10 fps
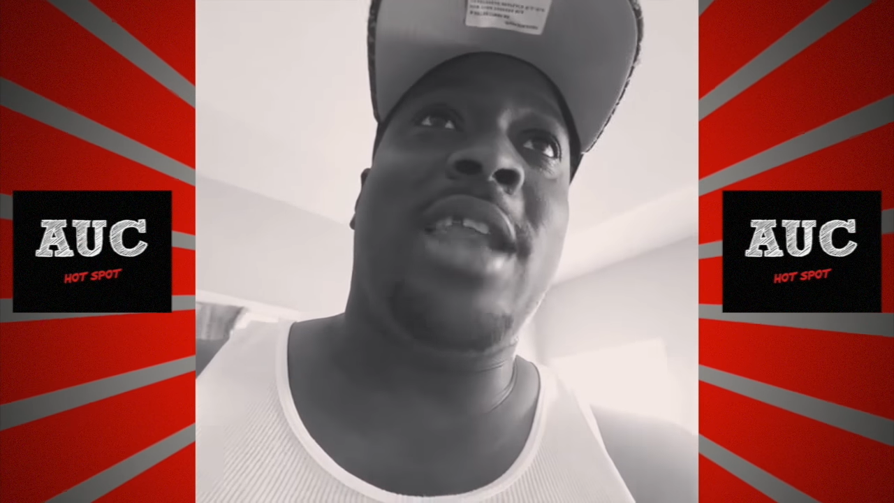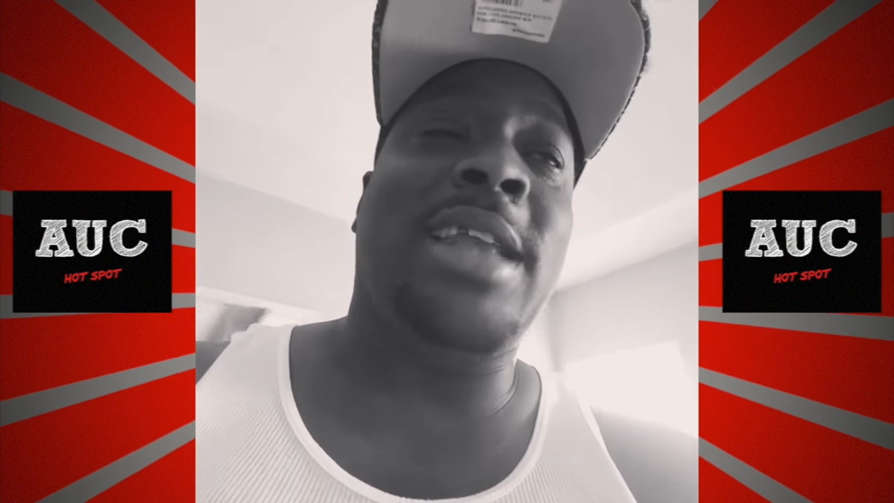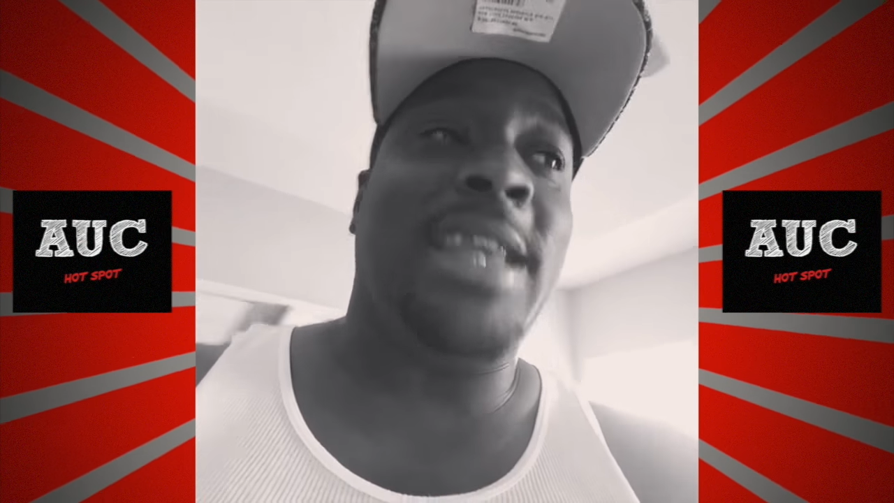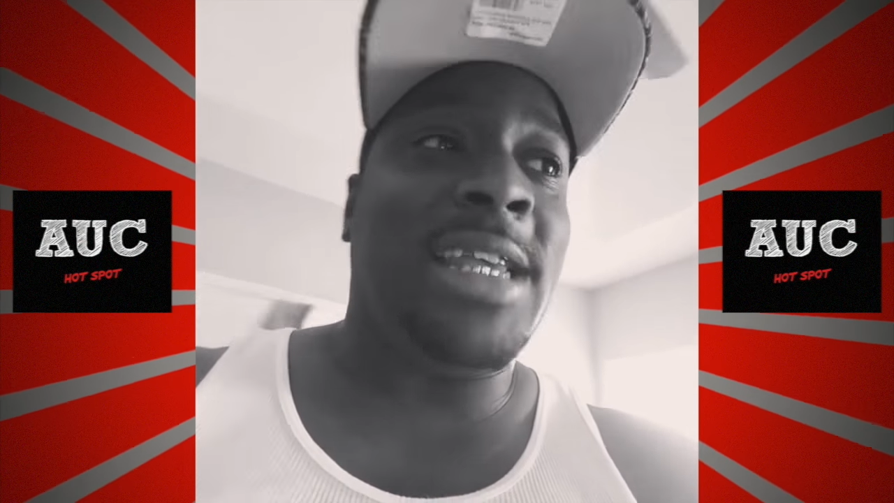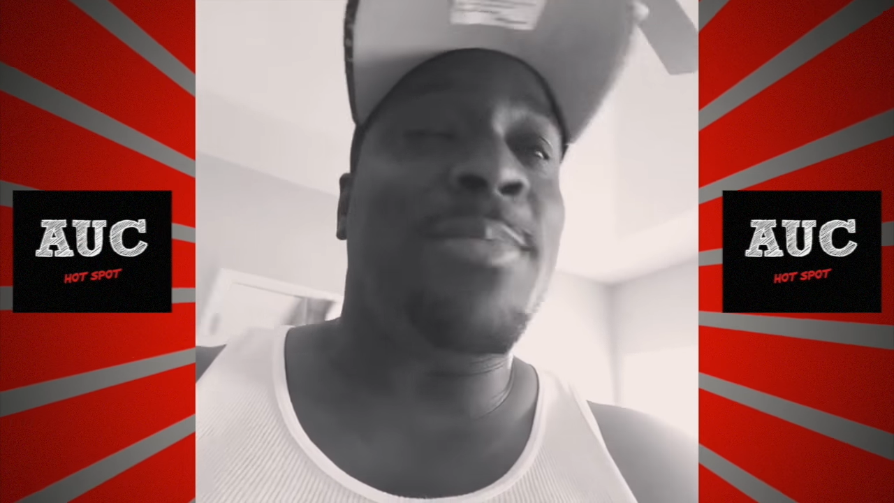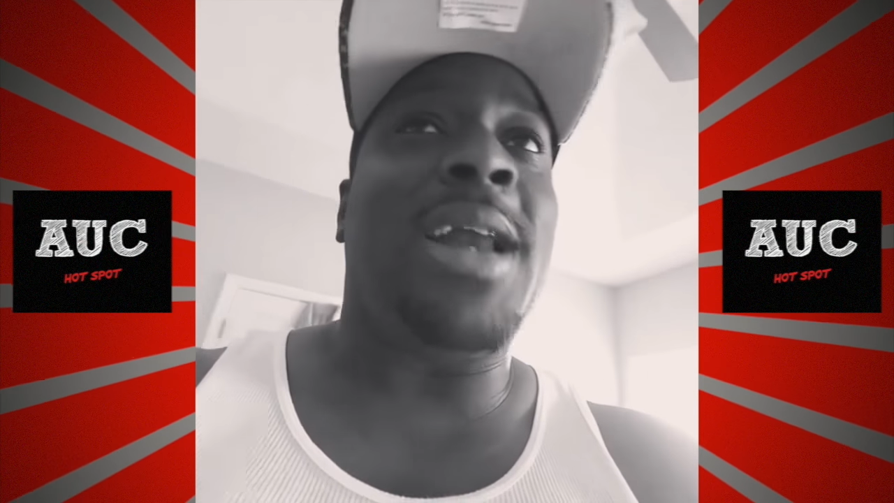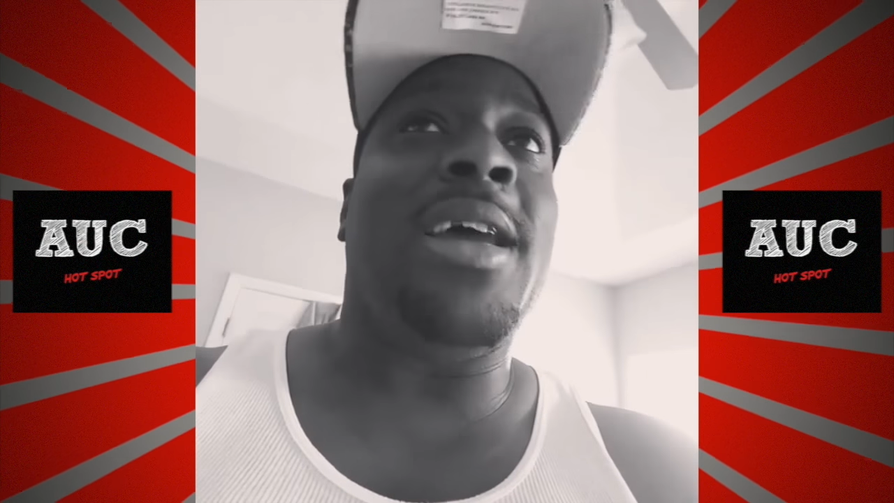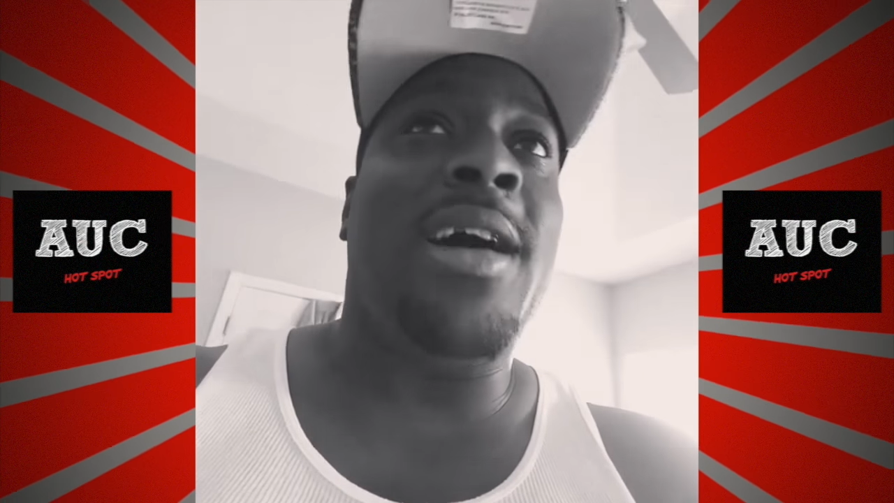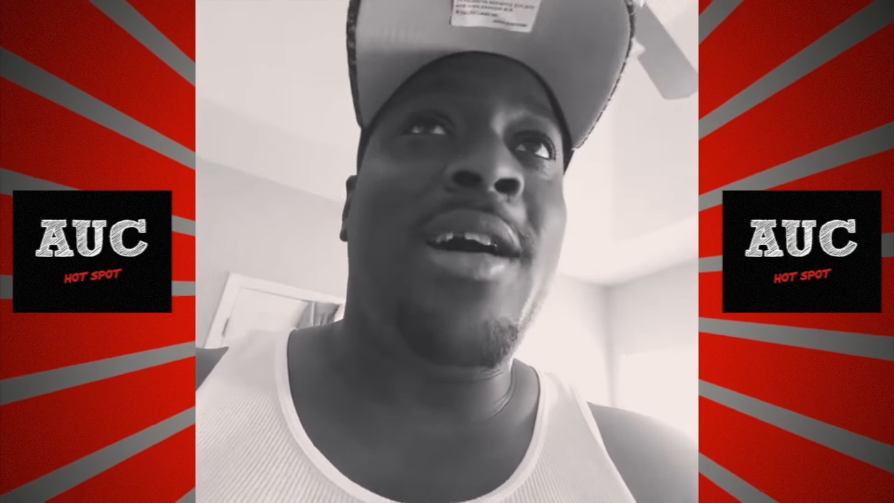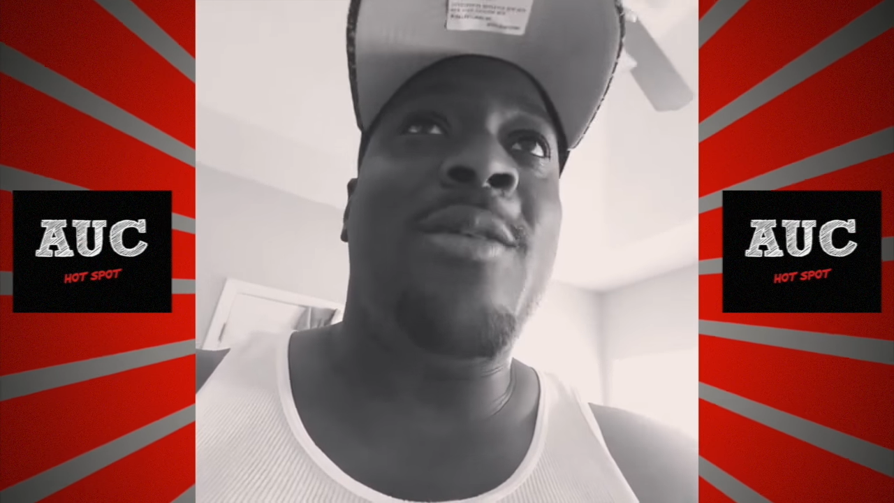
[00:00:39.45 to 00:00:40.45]
Like, that's my
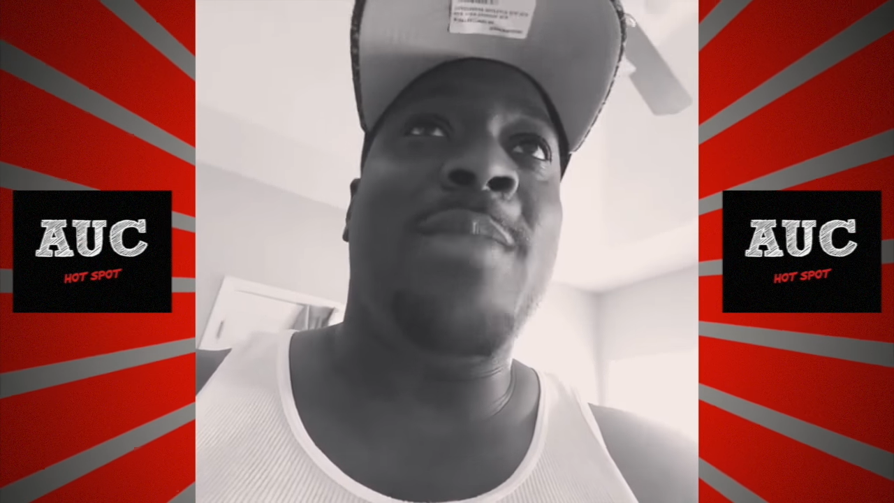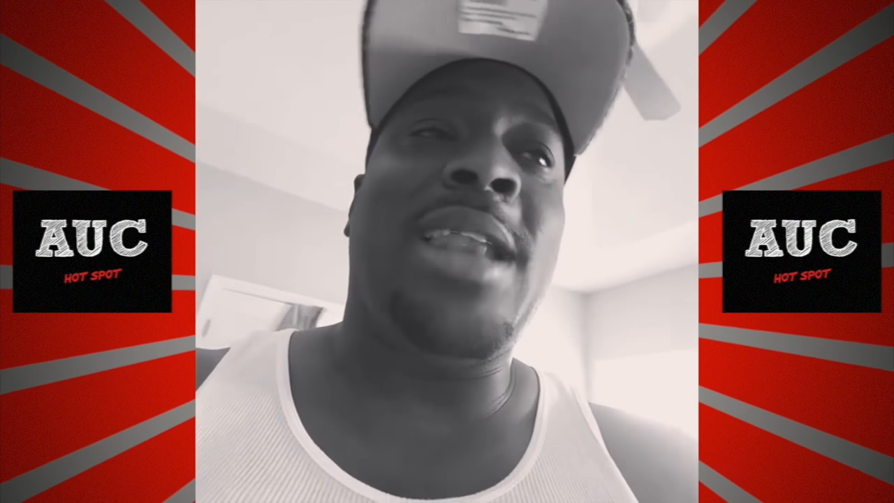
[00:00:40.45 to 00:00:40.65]
little homie.